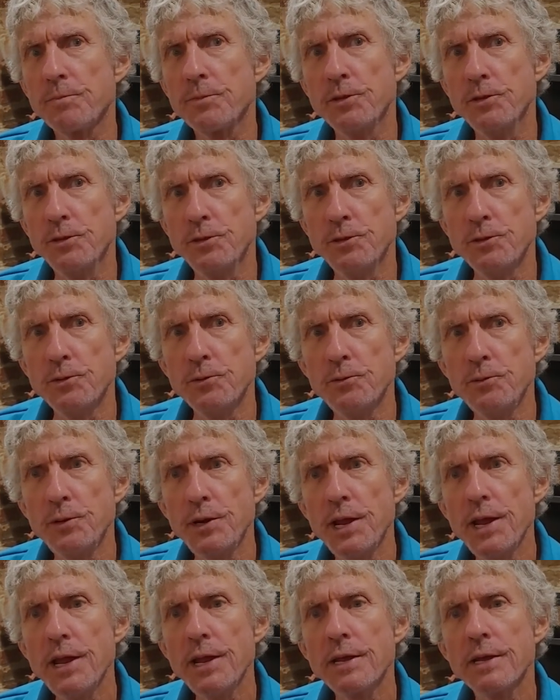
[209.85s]

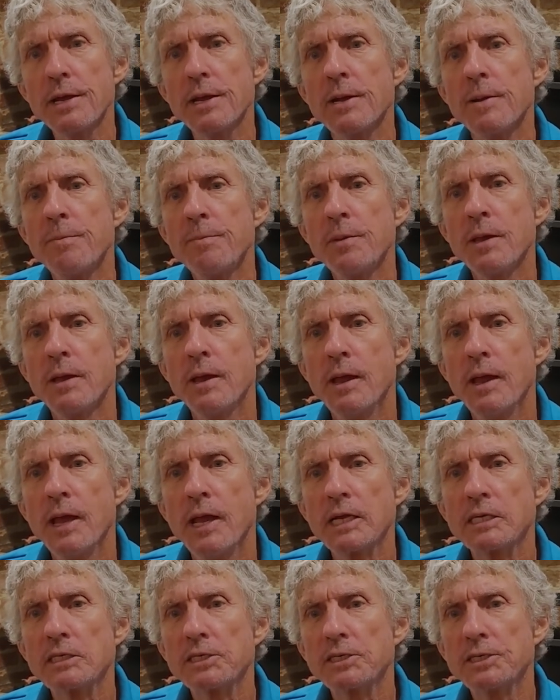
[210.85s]
unique
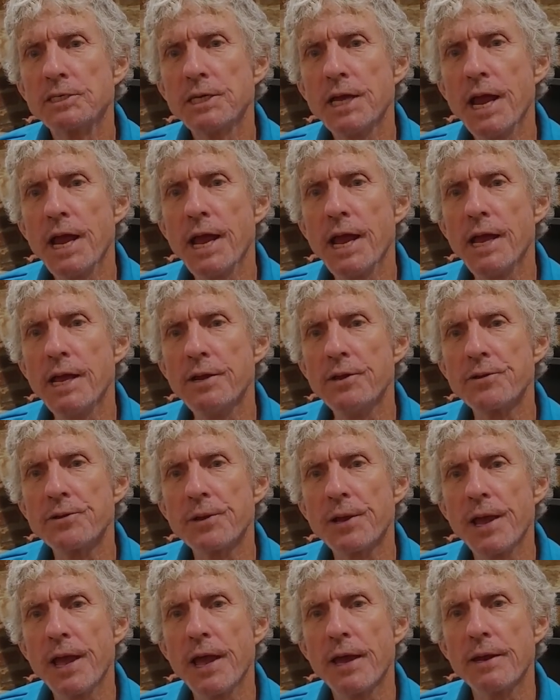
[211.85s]

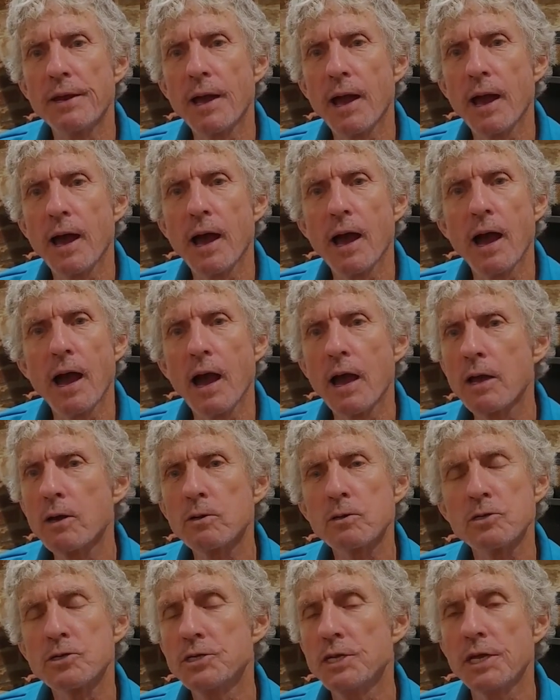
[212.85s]
exchange, and I
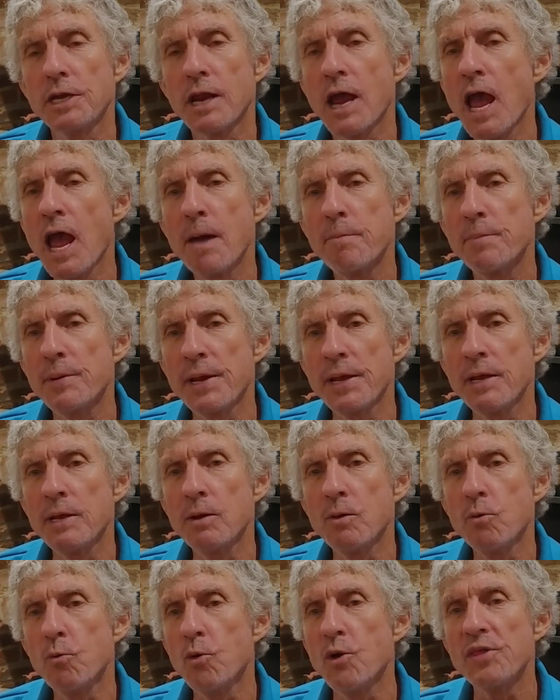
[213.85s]
don't see it
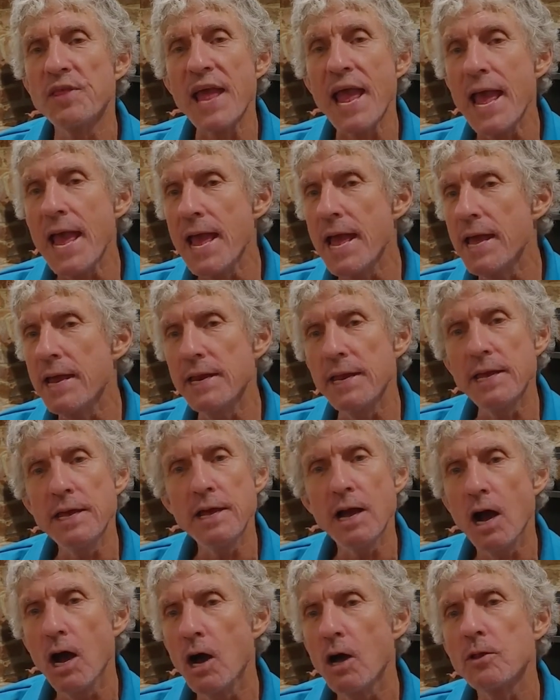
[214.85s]
happening with
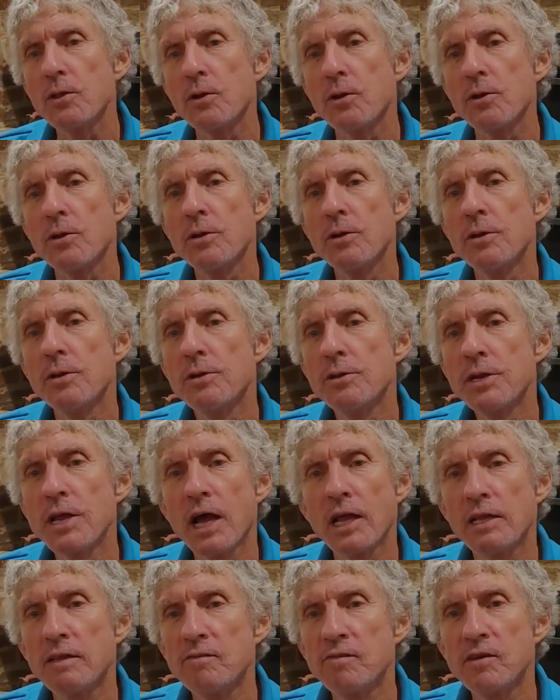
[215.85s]
any other
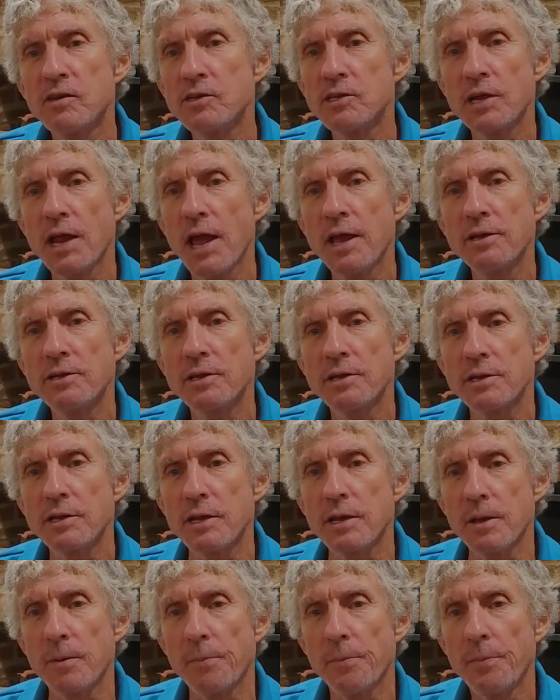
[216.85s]
television entity.